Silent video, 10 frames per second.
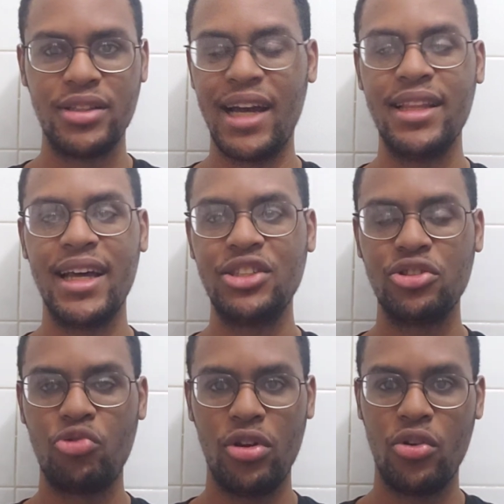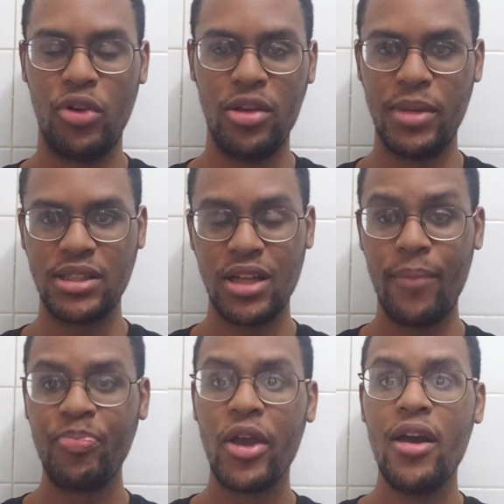That That's just re really messed
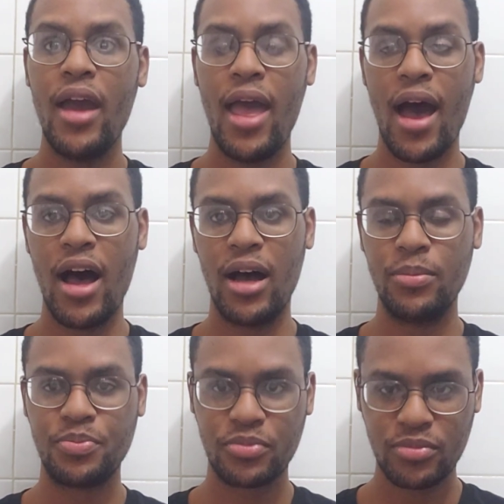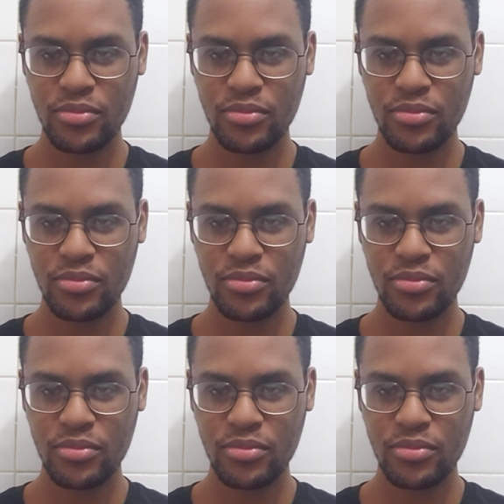up. Um,